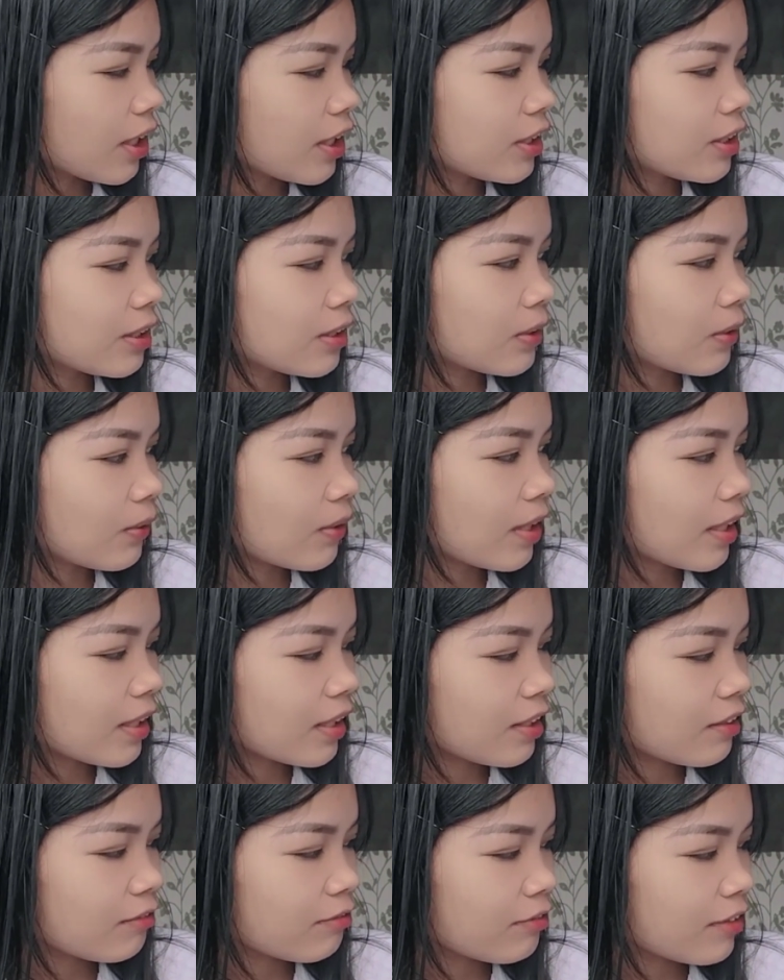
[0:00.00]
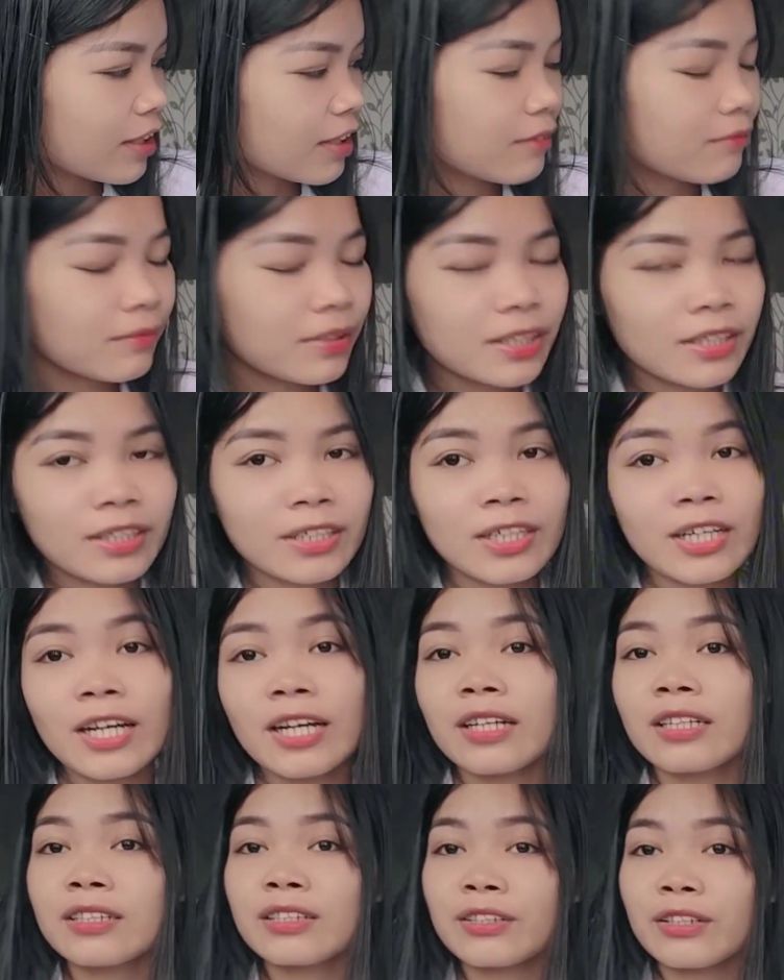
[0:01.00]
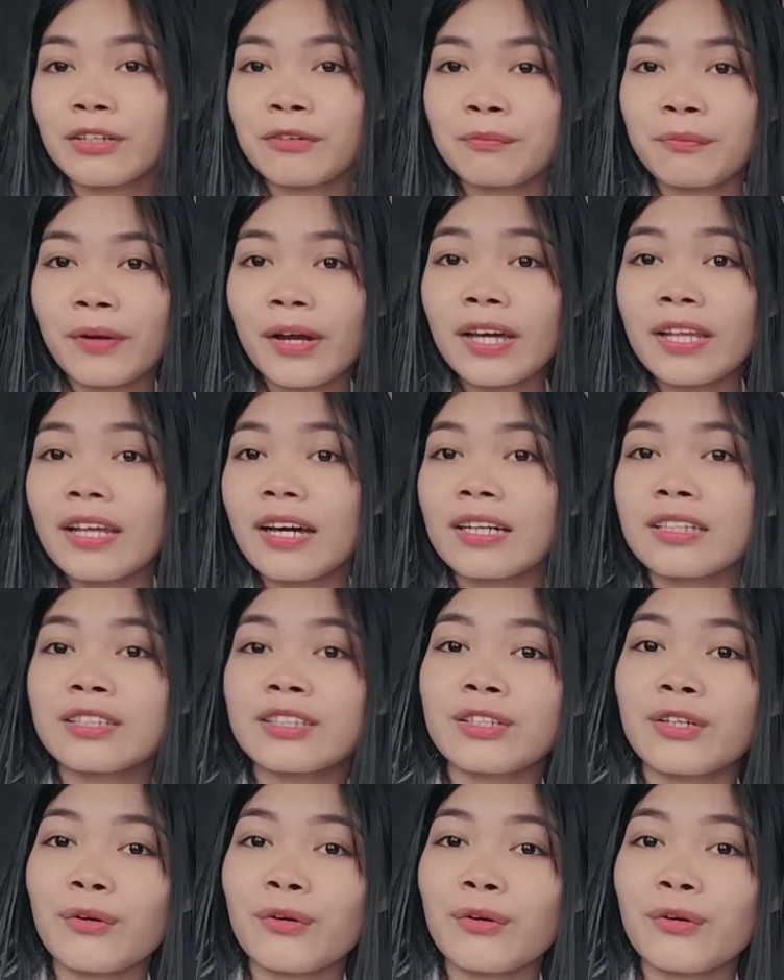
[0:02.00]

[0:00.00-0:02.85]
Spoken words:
in storing different materials or products?